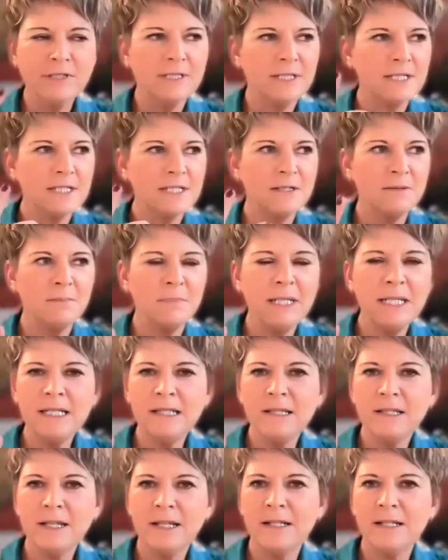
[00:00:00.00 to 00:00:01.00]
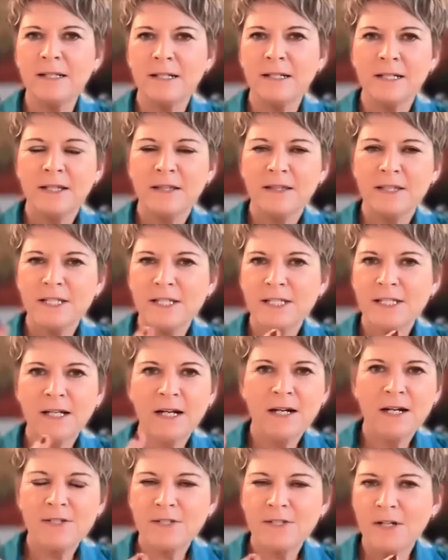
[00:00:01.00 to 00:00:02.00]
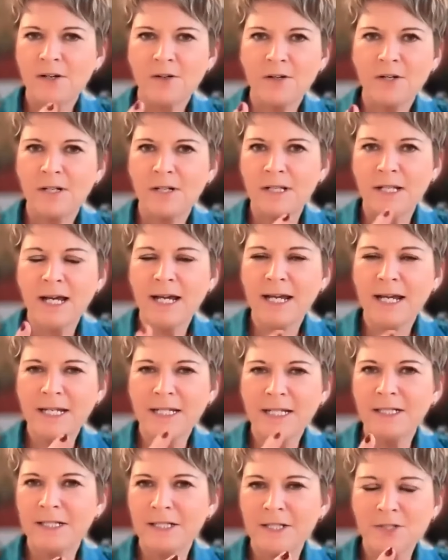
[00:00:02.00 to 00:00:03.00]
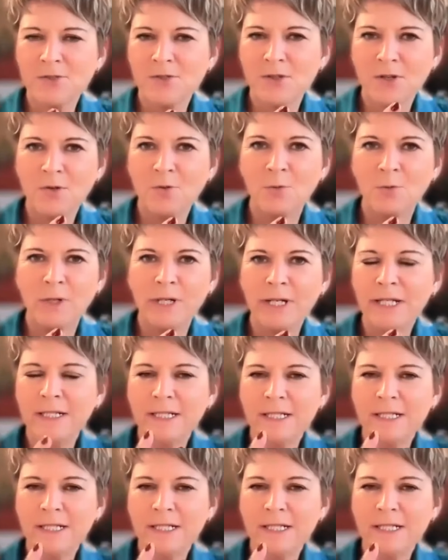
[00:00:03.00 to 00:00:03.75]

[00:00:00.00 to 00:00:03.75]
It doesn't mean that the stars are aligned in a certain way.